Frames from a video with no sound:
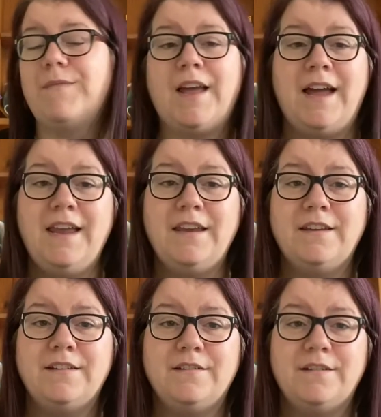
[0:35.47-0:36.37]
A,
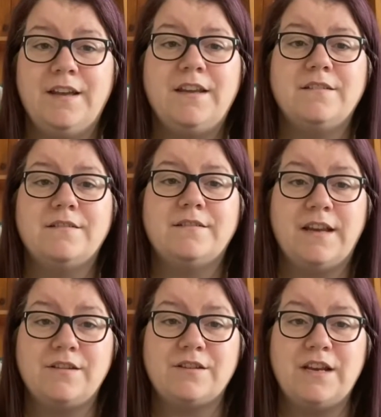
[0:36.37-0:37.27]
it's
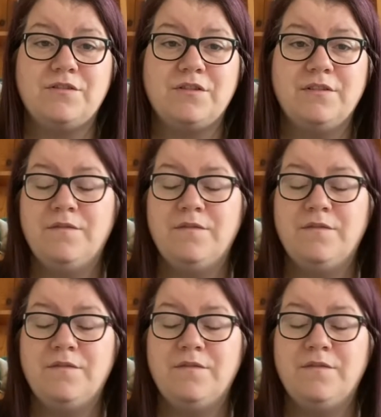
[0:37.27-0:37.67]
tent stitch.